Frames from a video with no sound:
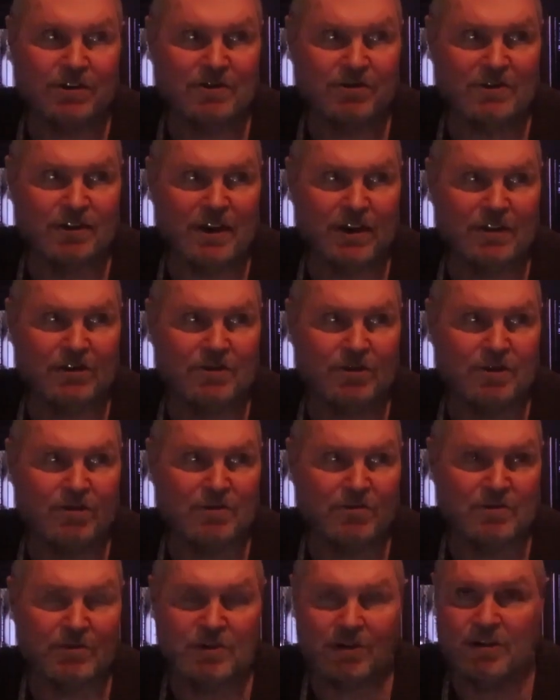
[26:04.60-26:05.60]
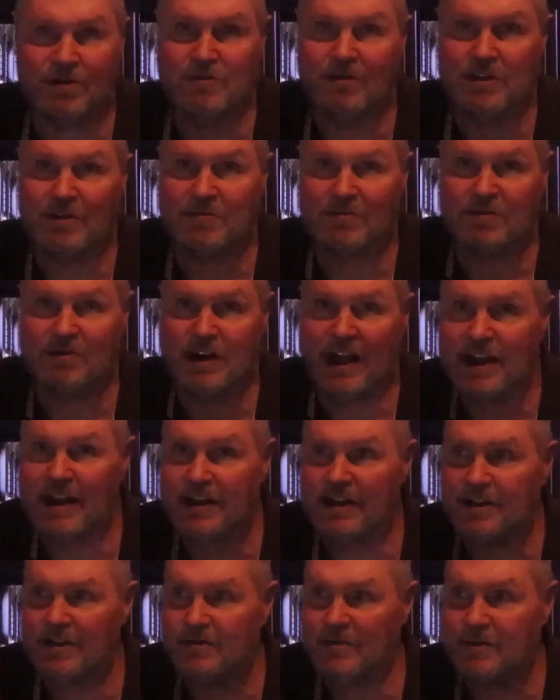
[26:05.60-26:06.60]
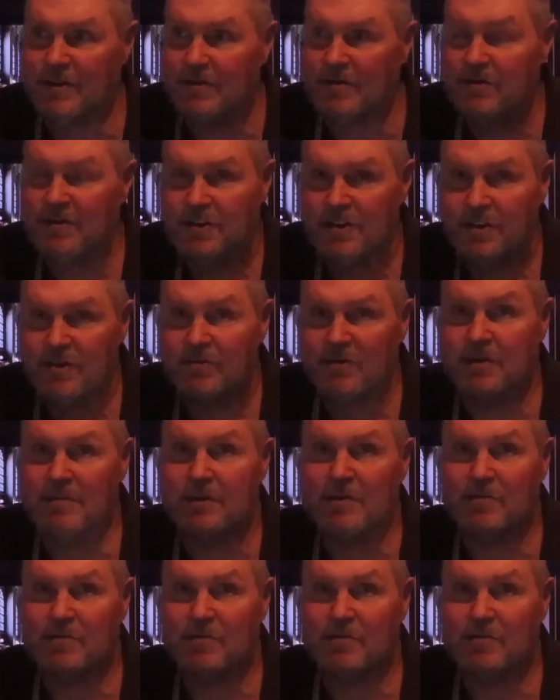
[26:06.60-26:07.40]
Tovia Singer Jews from Judah. It's not Israel.